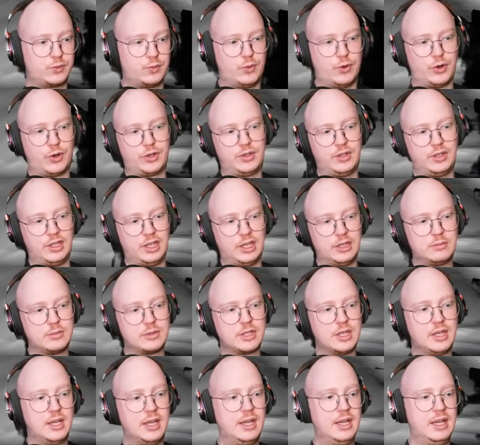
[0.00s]
worked in games,
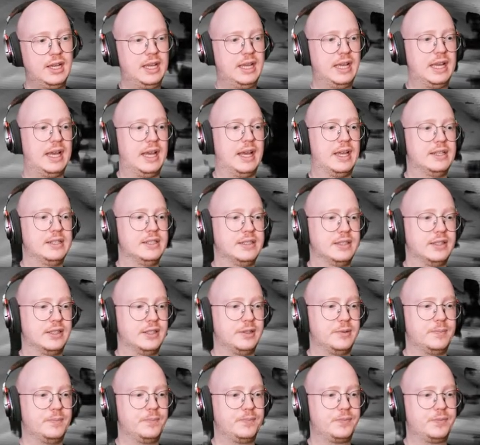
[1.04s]
and
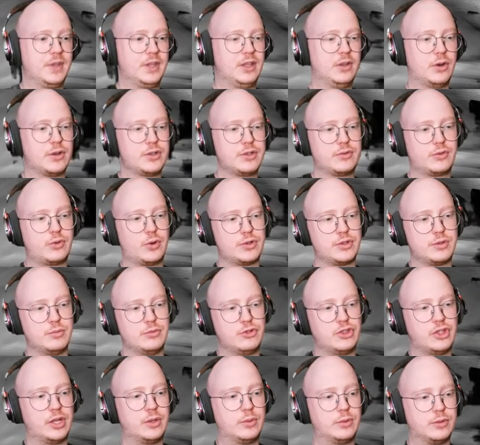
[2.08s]
um, there is of course some
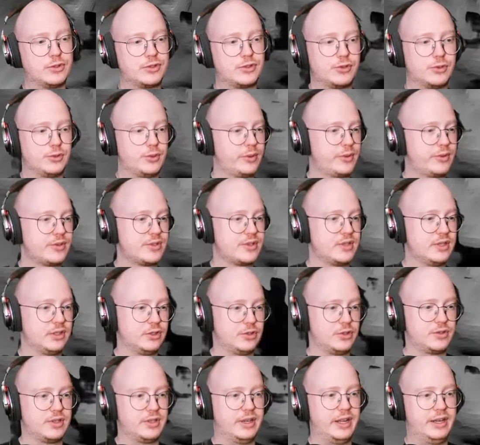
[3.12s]
general truths
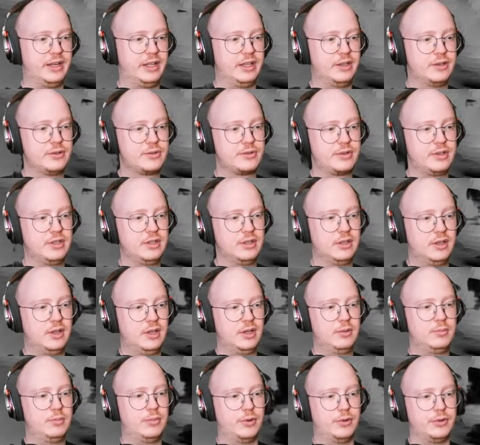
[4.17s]
just in any industry,
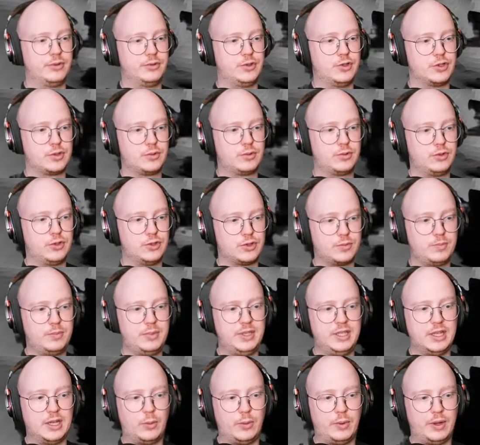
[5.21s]
but just just
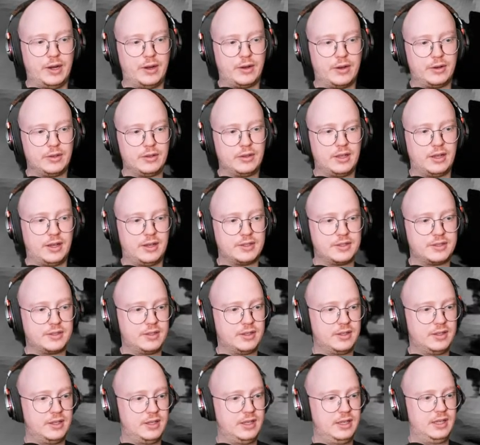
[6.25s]
be aware that
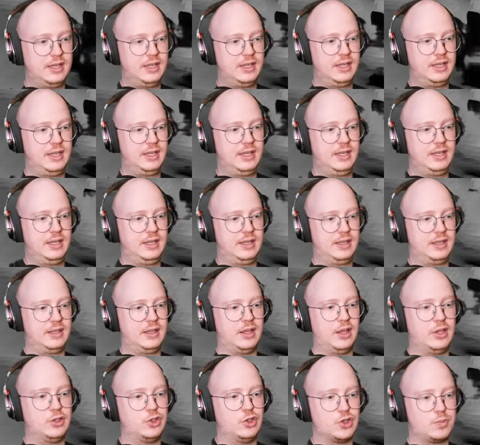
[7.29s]

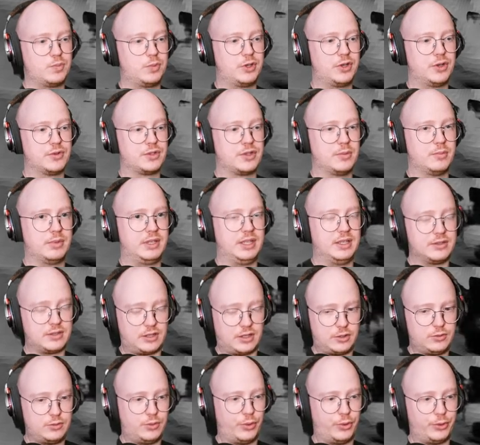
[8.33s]
just because somebody is like
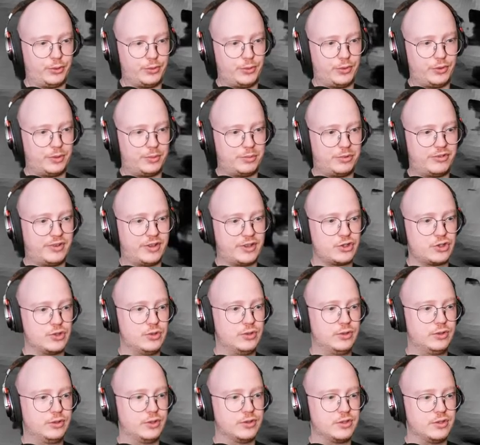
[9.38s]
quote unquote a
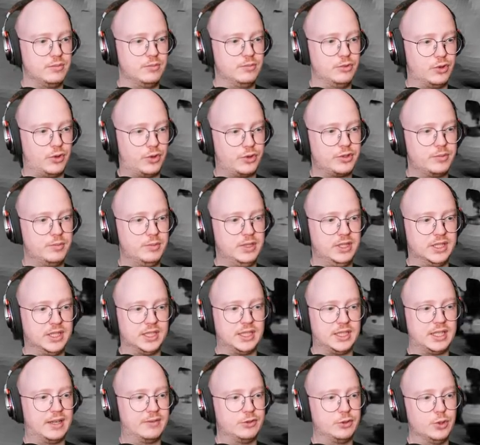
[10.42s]
professional does not mean that they
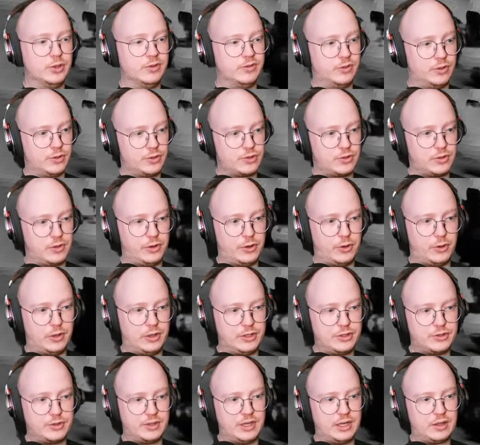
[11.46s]
have universal
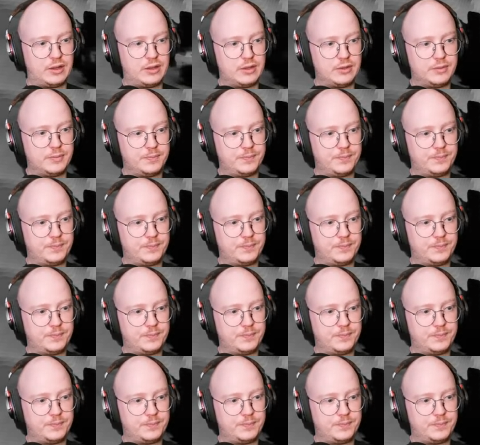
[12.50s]
knowledge or anything.